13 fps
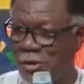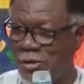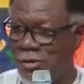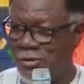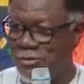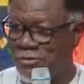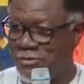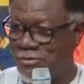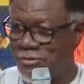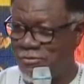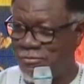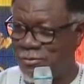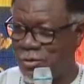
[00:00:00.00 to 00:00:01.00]
or
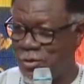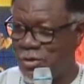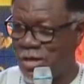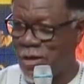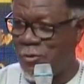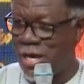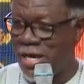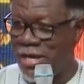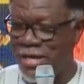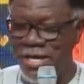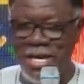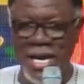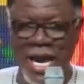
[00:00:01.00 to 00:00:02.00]
thrown
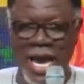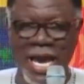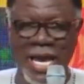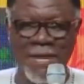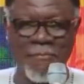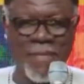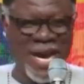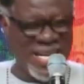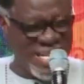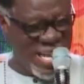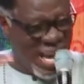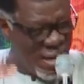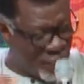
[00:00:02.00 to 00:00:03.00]
away, and
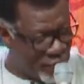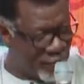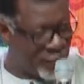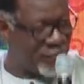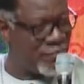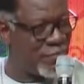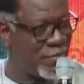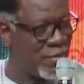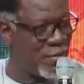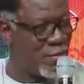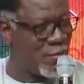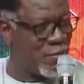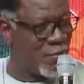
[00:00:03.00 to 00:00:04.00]
my name
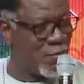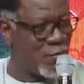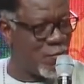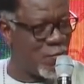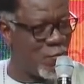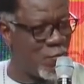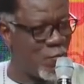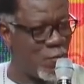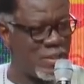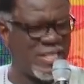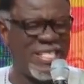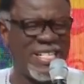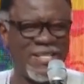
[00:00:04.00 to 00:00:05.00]

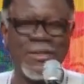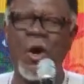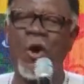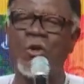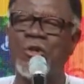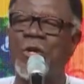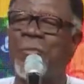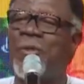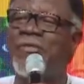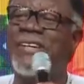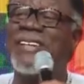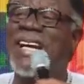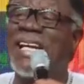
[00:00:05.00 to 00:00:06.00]
was just on
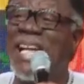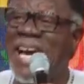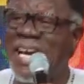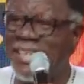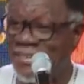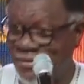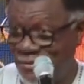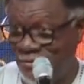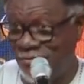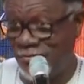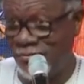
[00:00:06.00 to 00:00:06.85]
top of the red line.